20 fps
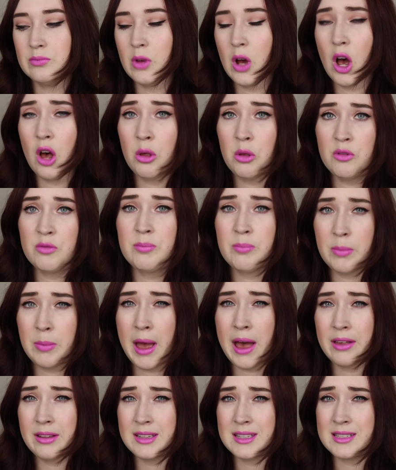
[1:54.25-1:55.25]
All of the
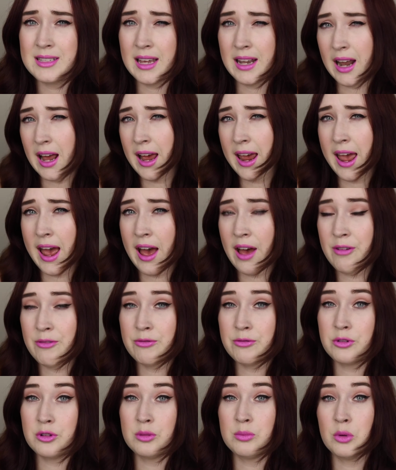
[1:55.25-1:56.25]
palettes that I have,
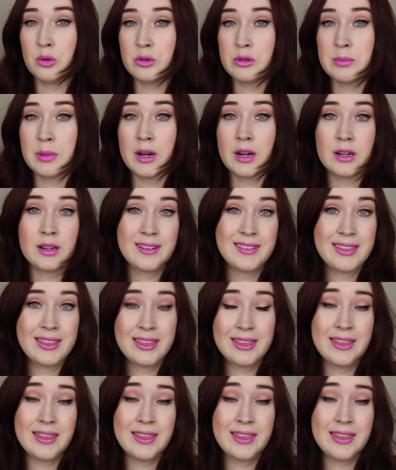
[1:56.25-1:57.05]
for the most part,